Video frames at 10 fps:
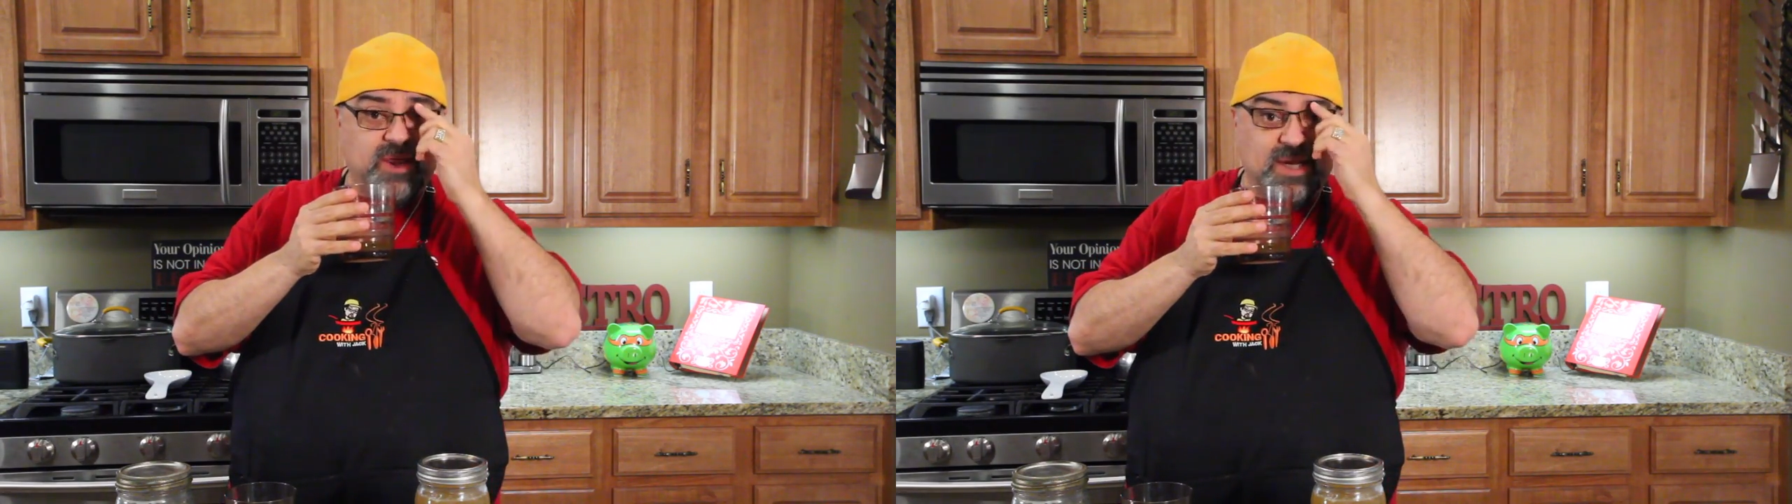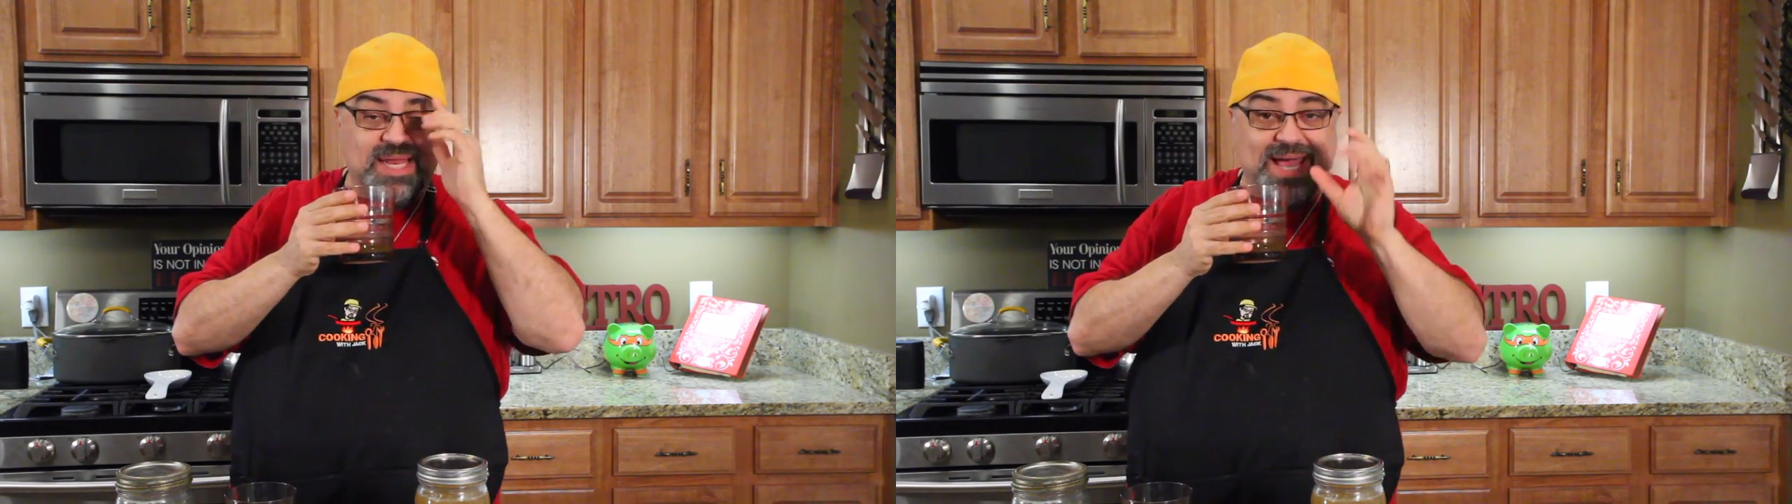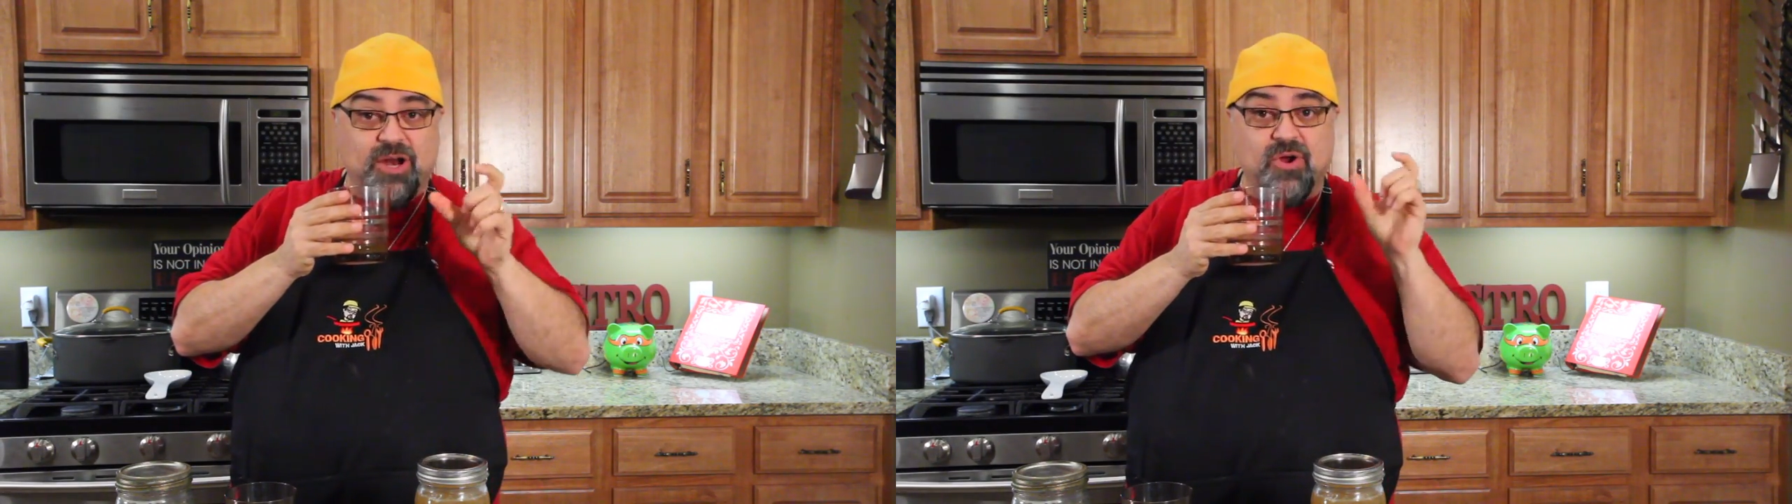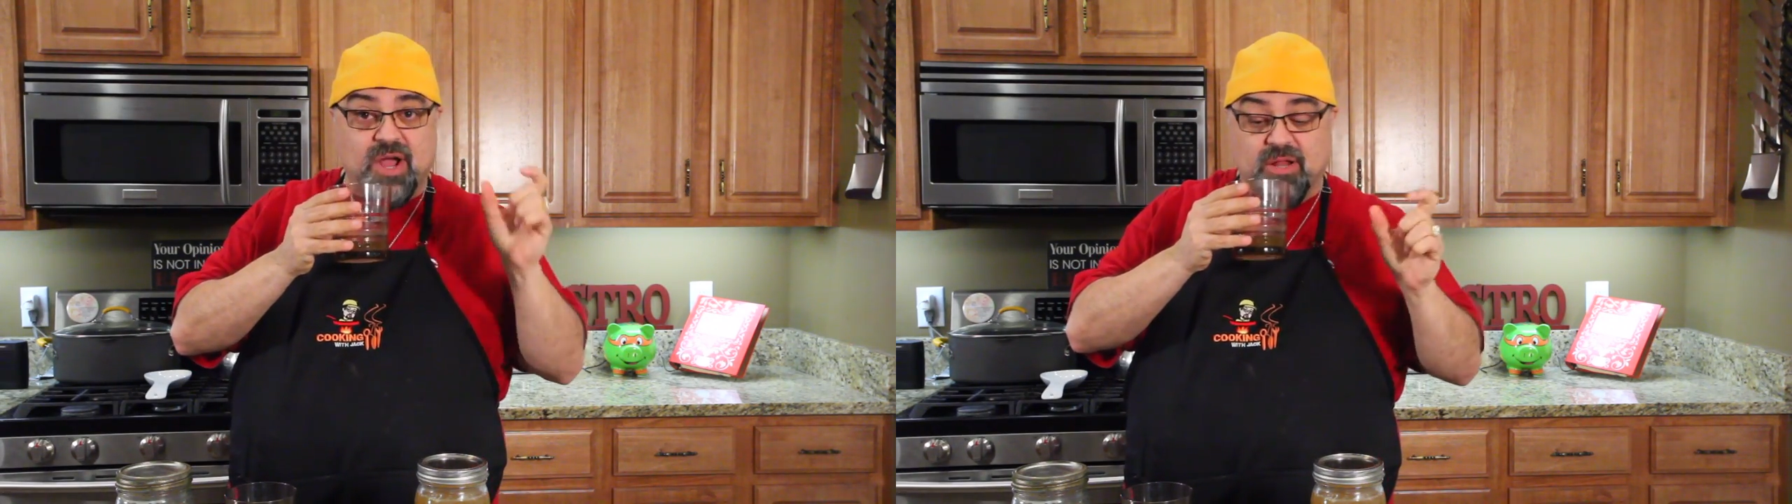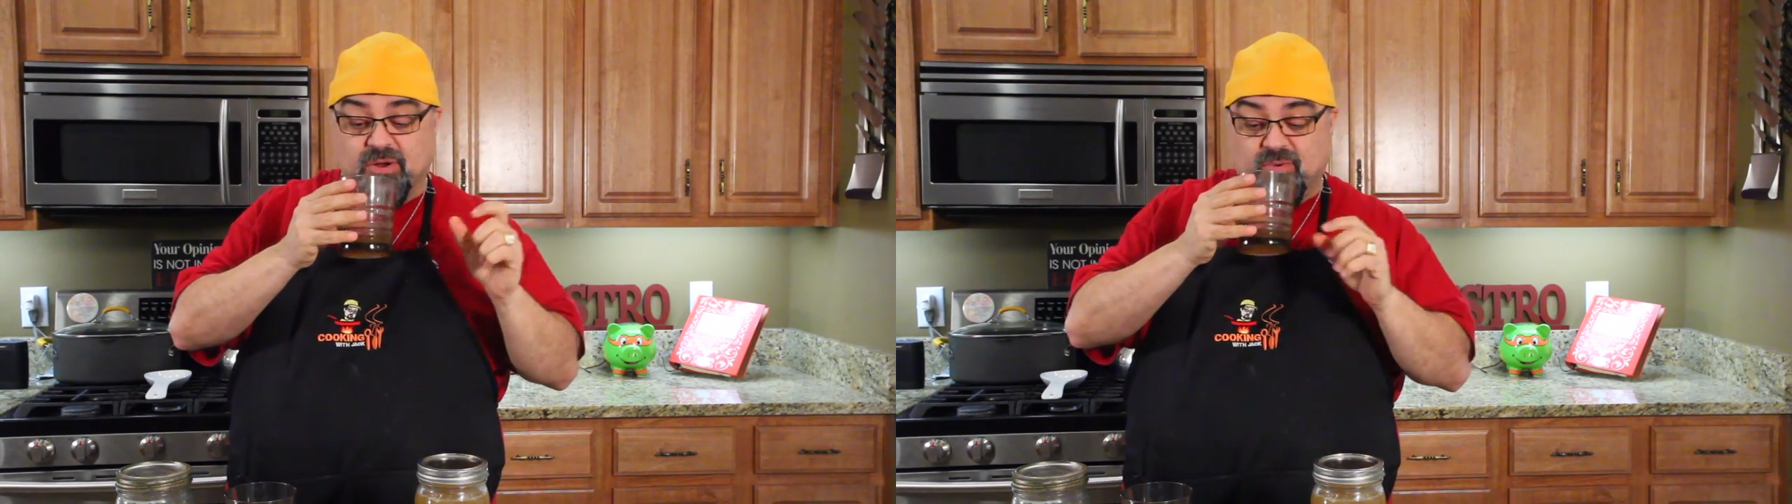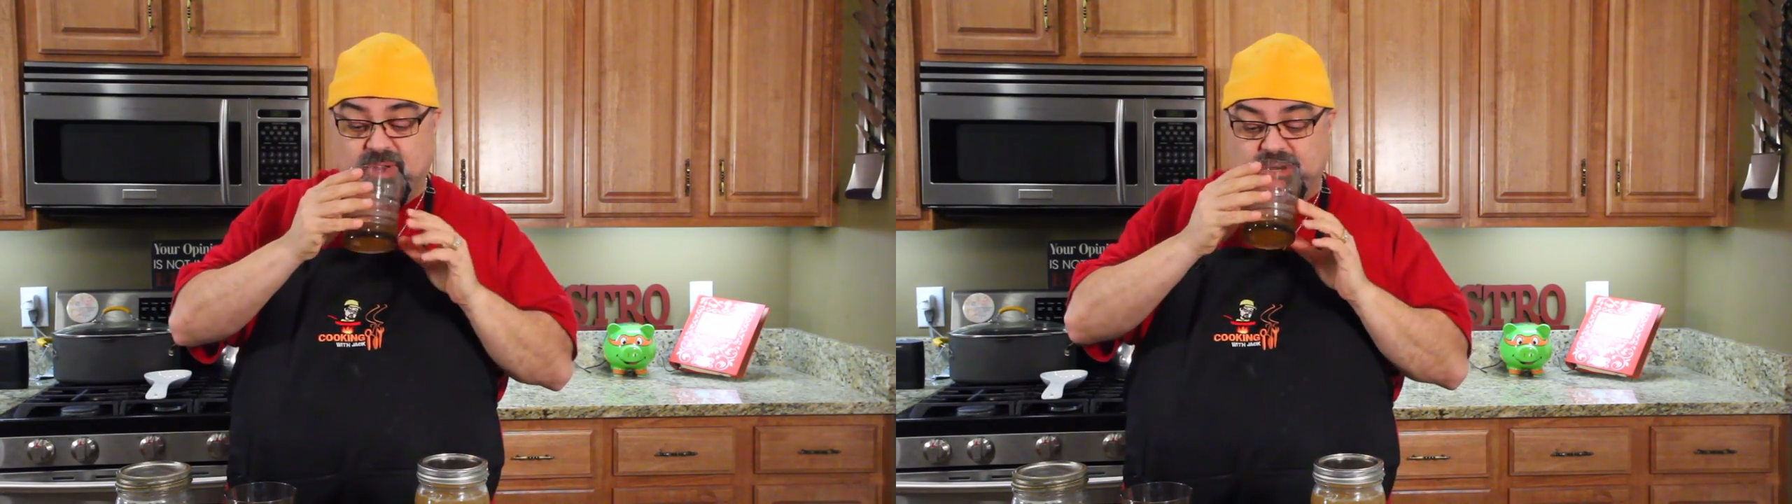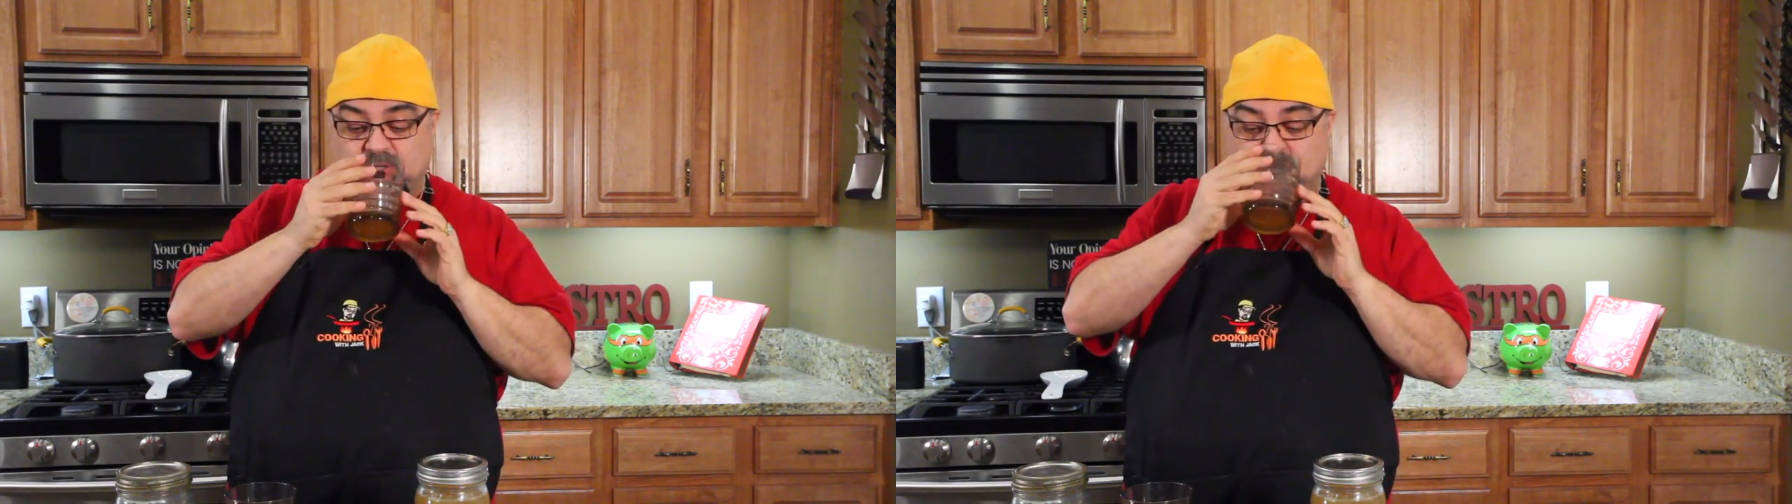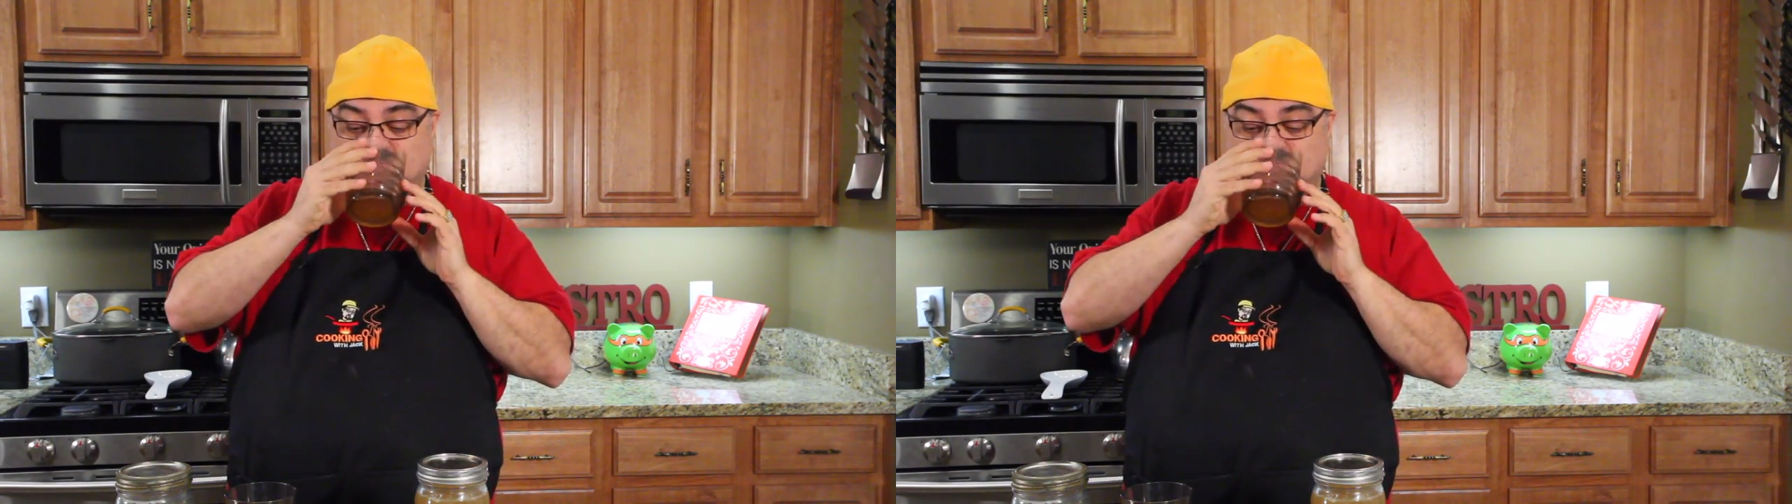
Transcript: the lighter colored one.